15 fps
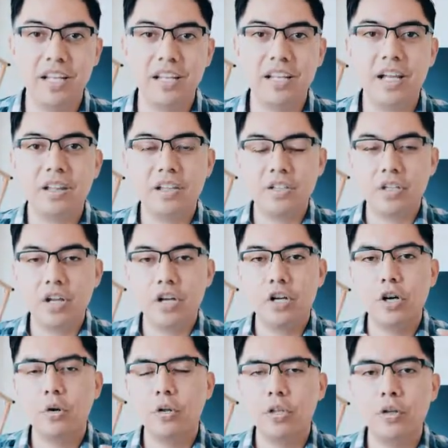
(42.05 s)
Now let's
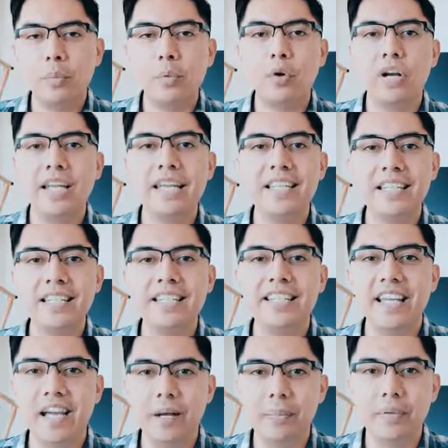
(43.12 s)
go a little more in
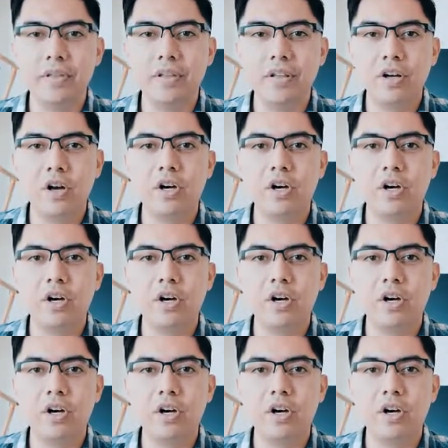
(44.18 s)
depth